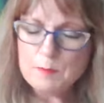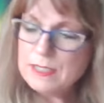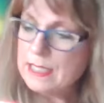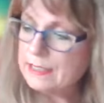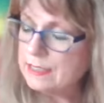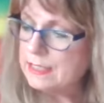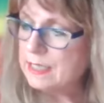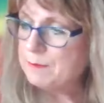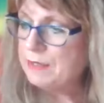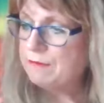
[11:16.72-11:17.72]
it's almost like
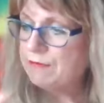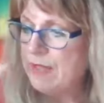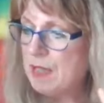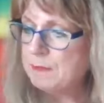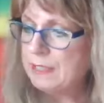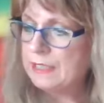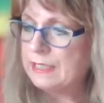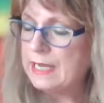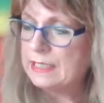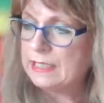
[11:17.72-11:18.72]
something family
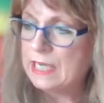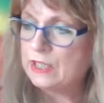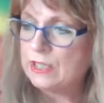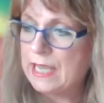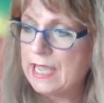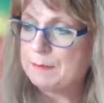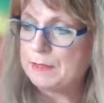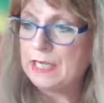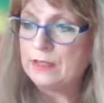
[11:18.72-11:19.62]
connected that could have happened.